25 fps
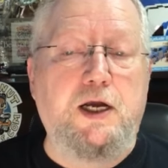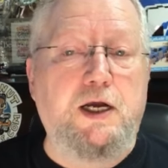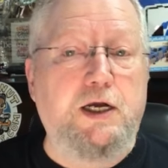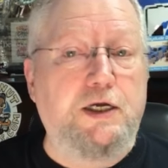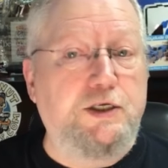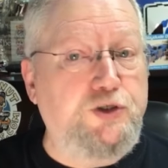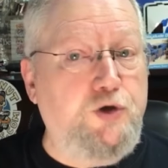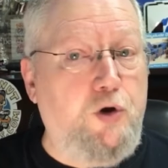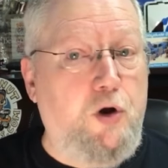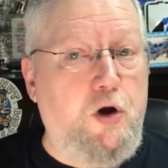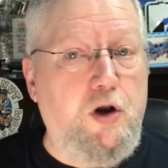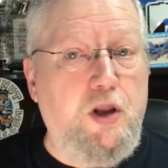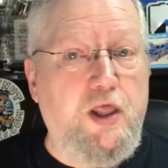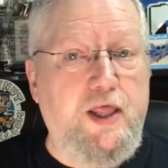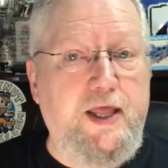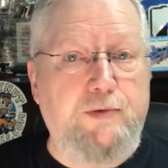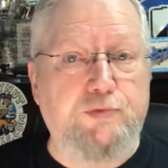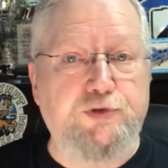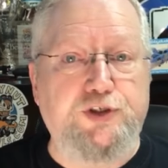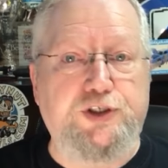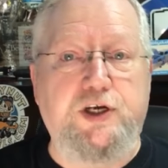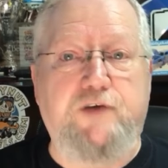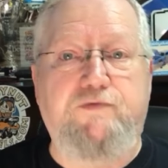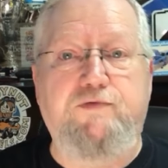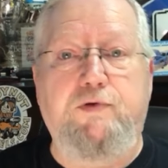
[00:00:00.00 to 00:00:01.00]
So all of that
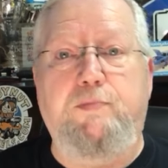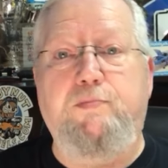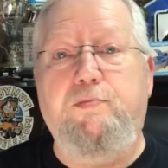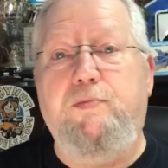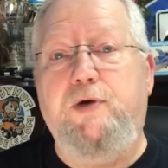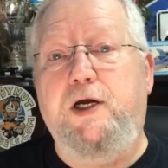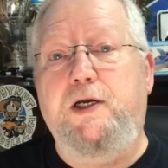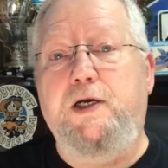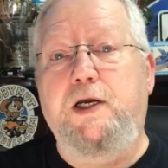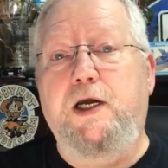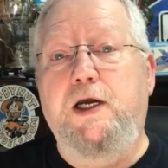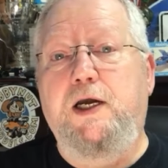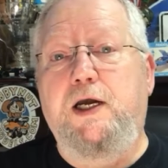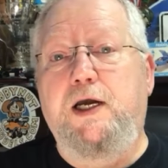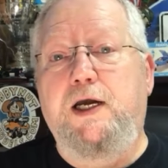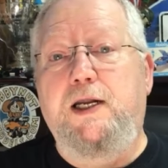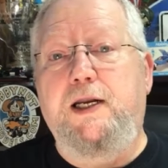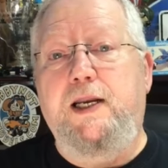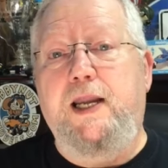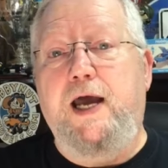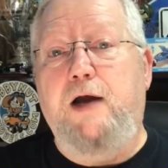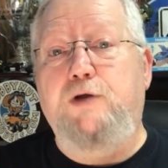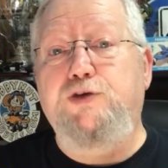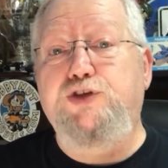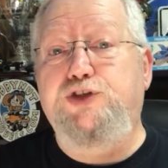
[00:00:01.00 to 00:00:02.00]
was different. But
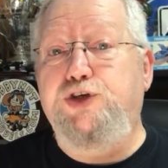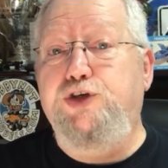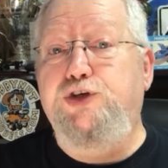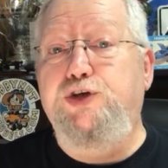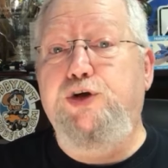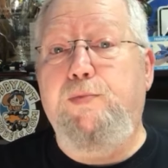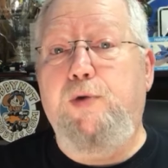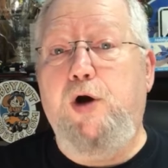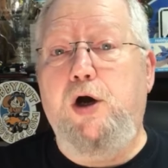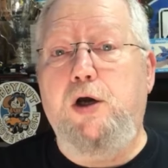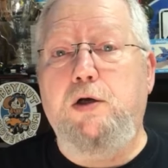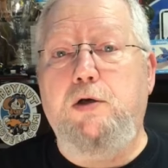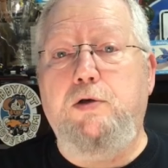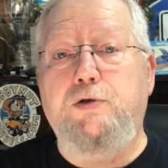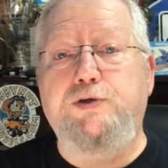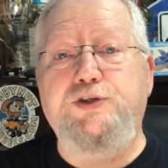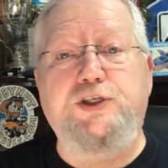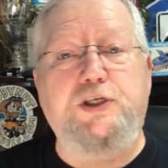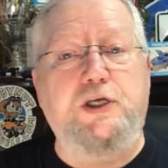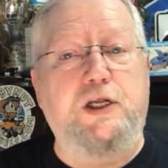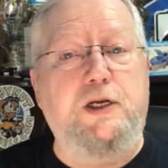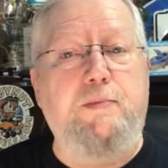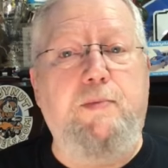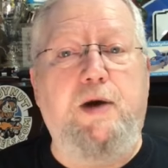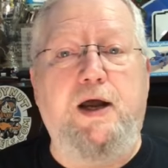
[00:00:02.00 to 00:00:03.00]
now junior modelers,
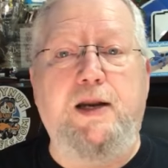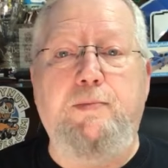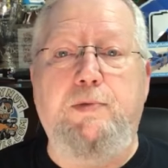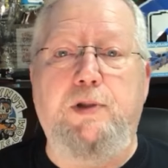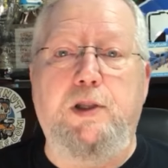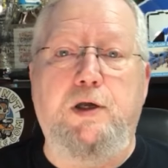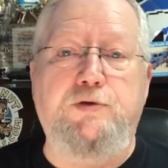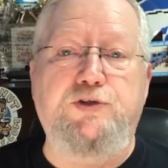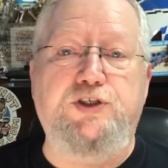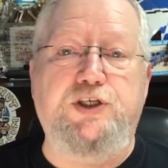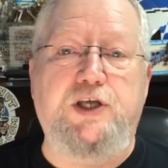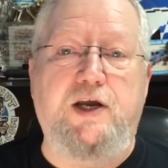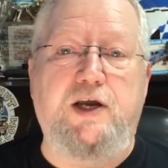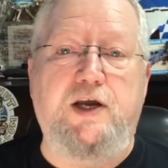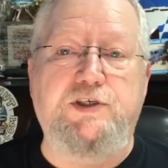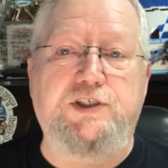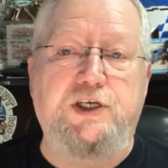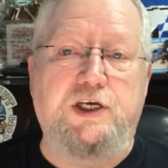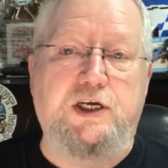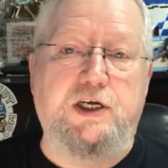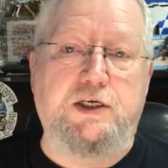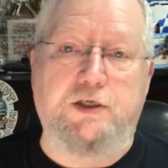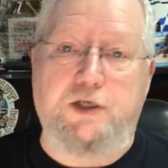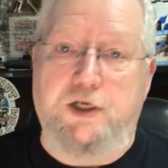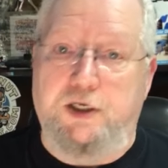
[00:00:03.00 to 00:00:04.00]
anybody below
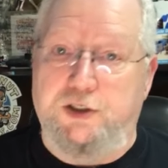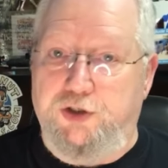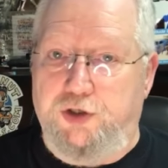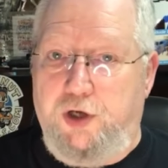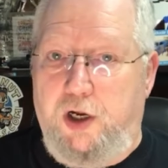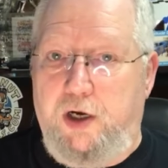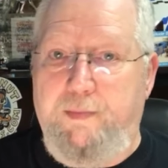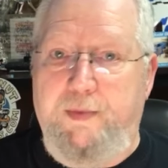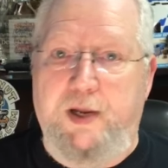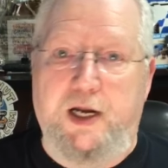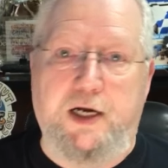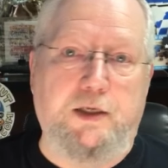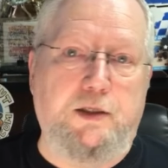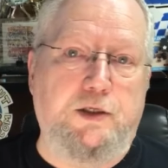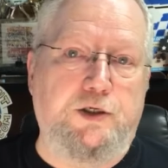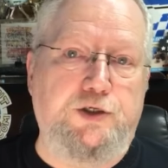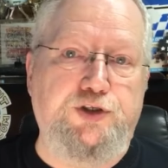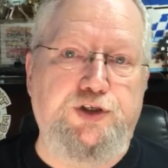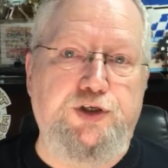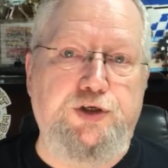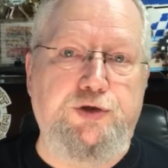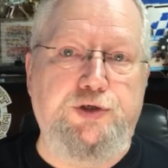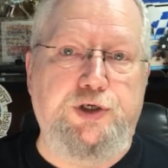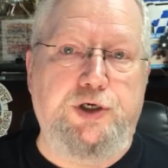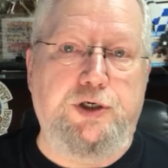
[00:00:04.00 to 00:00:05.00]
17 is automatically a
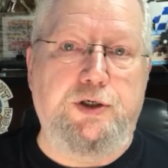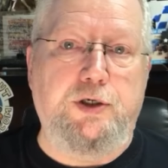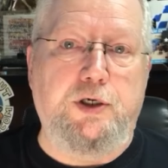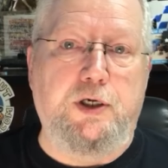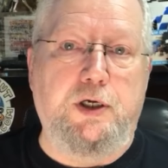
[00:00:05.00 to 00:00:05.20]
junior.